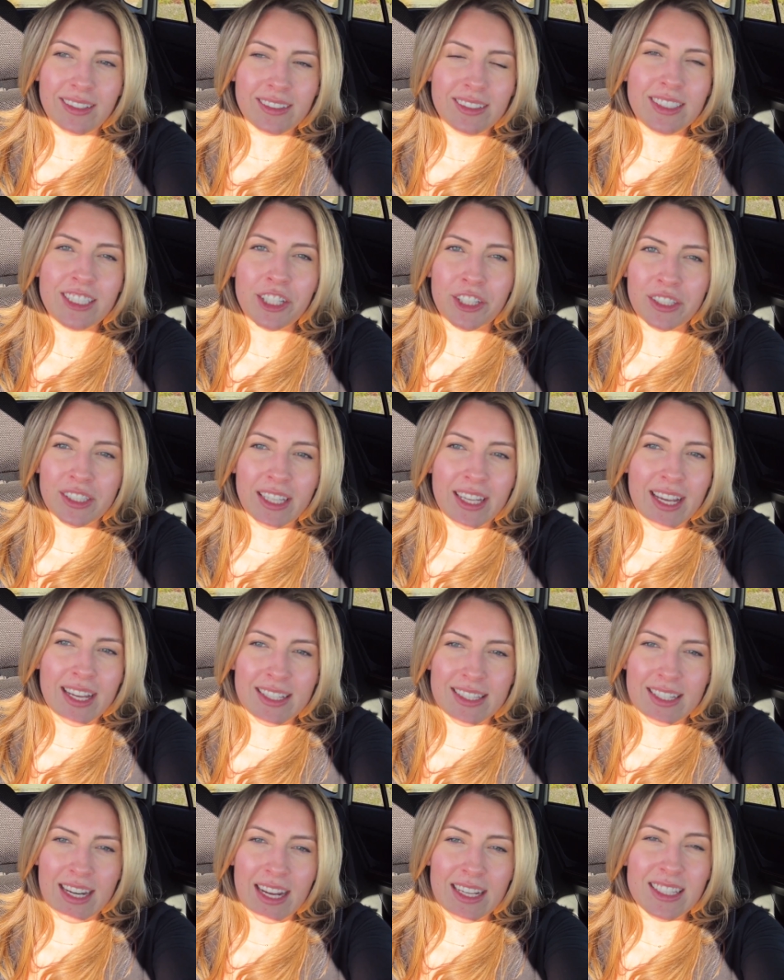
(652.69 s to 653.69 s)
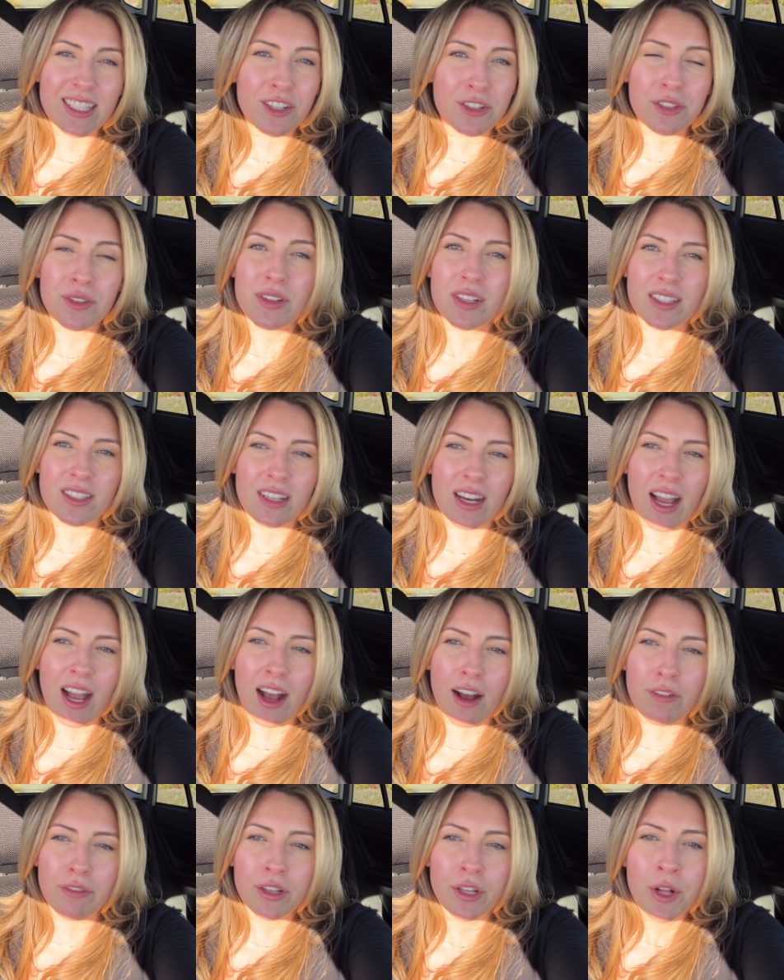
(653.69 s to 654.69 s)
nearly as nice. It also doesn't
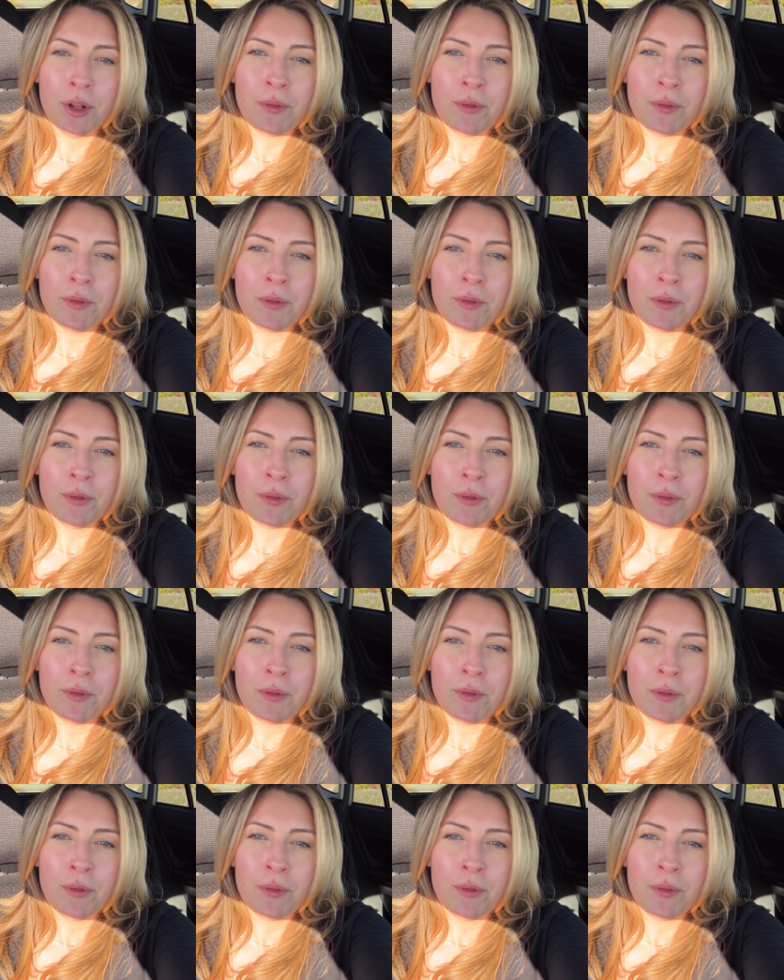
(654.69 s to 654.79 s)
have